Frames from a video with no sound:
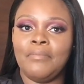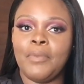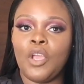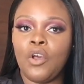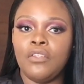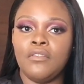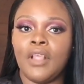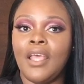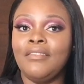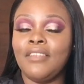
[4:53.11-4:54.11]
is because
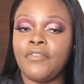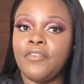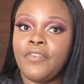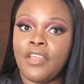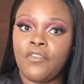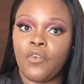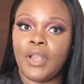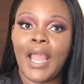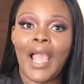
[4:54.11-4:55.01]
it's different for everyone.